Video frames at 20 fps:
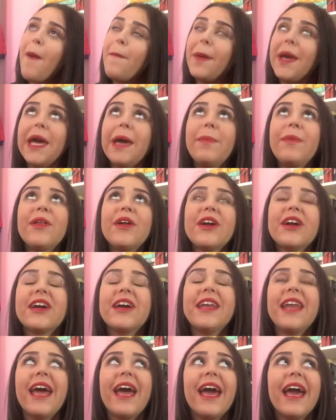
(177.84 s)
people are
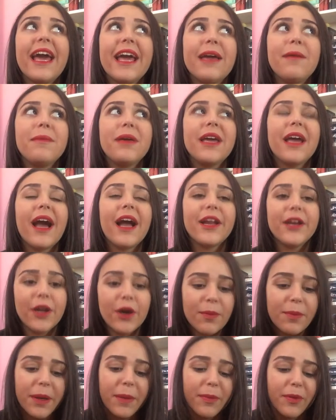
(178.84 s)
gonna hate me. I
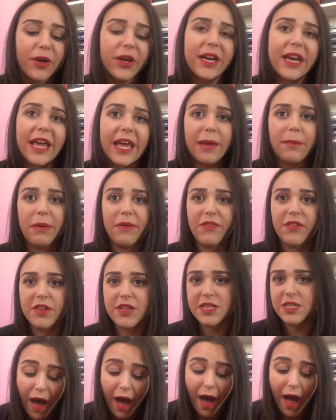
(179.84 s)
know people are gonna hate me for
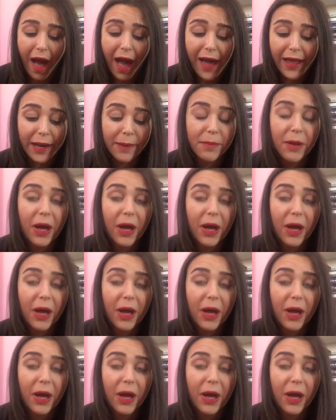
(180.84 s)
this. And I'm